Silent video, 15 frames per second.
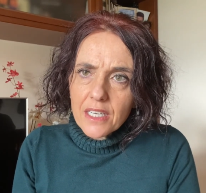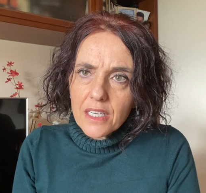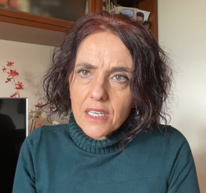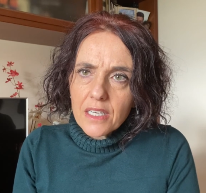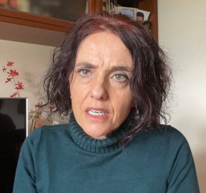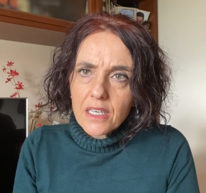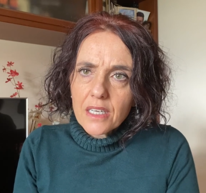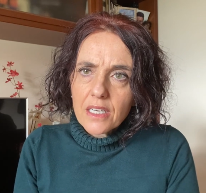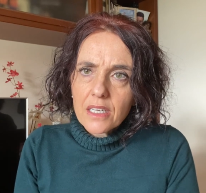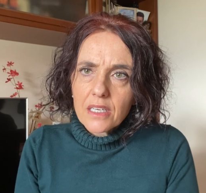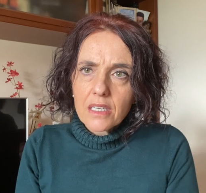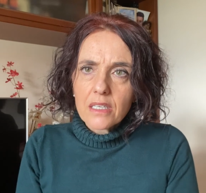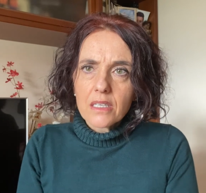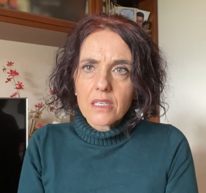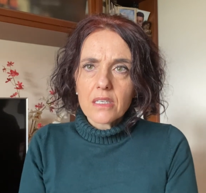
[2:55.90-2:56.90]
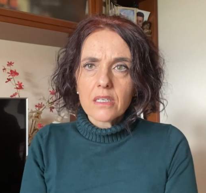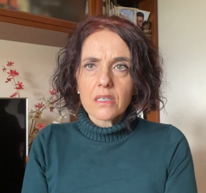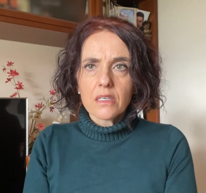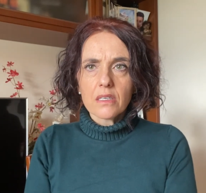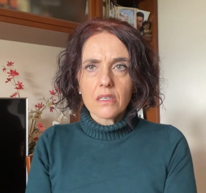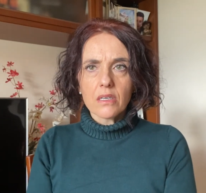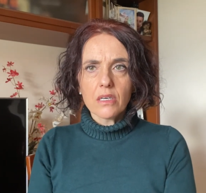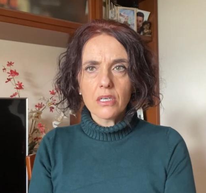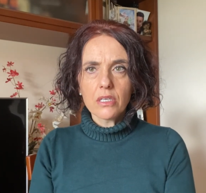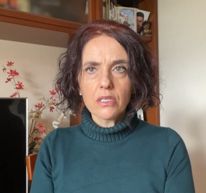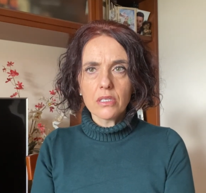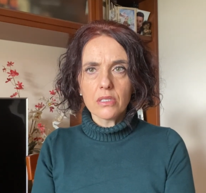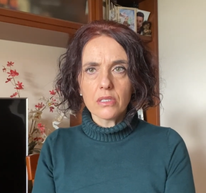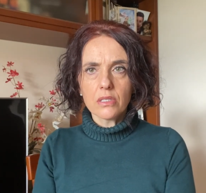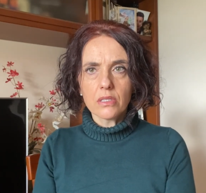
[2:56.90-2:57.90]

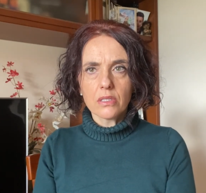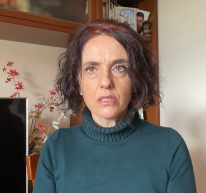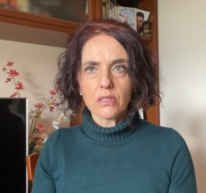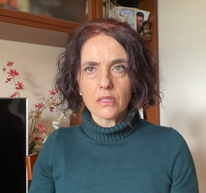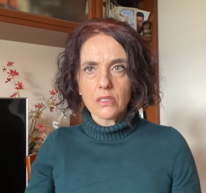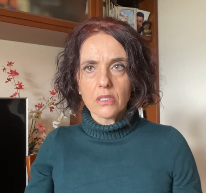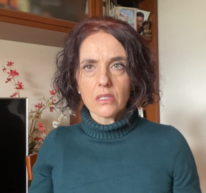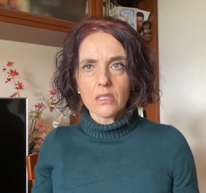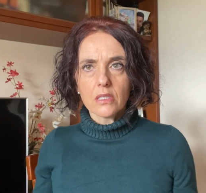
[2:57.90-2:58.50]
(silence)